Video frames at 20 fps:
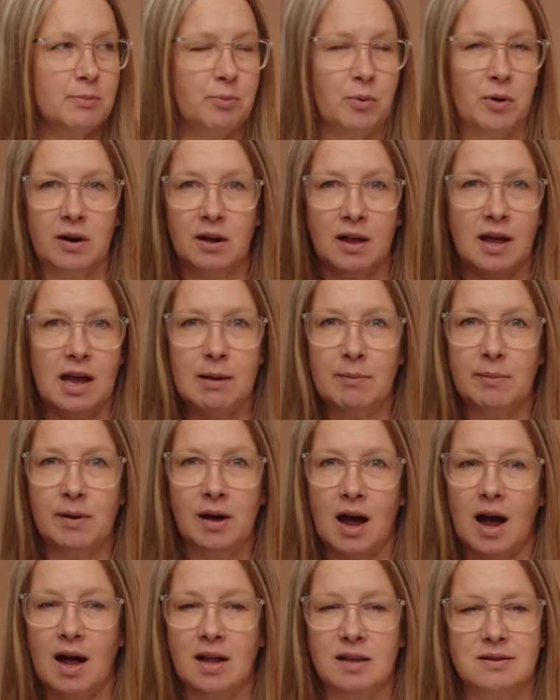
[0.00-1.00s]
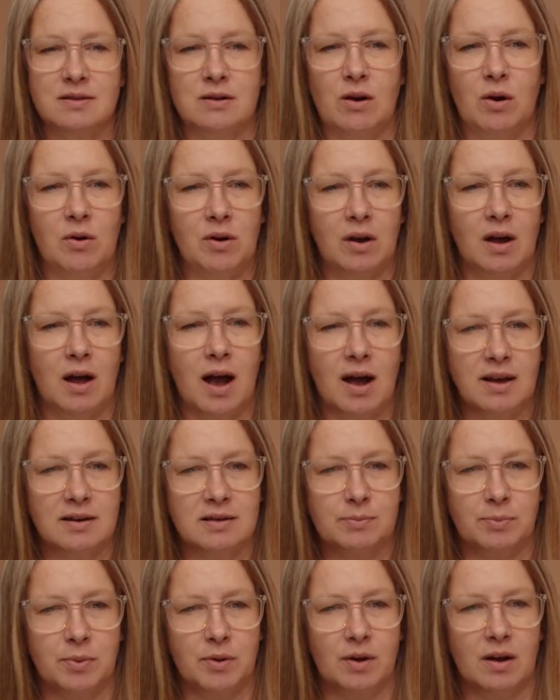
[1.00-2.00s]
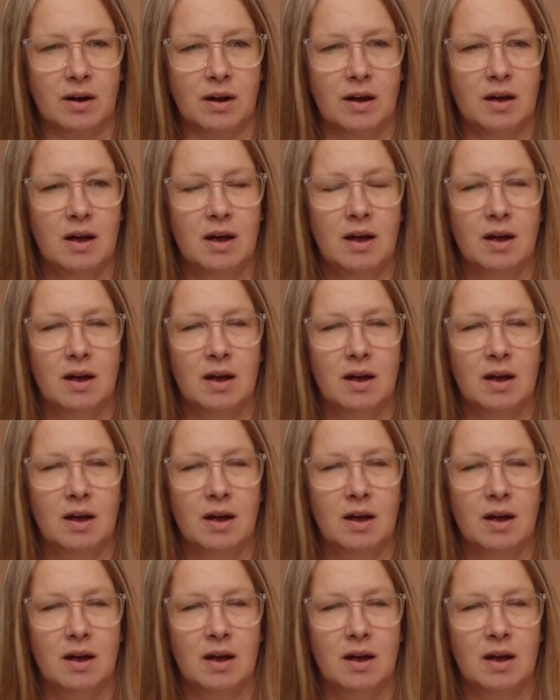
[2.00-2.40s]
proclaim God's own gospel.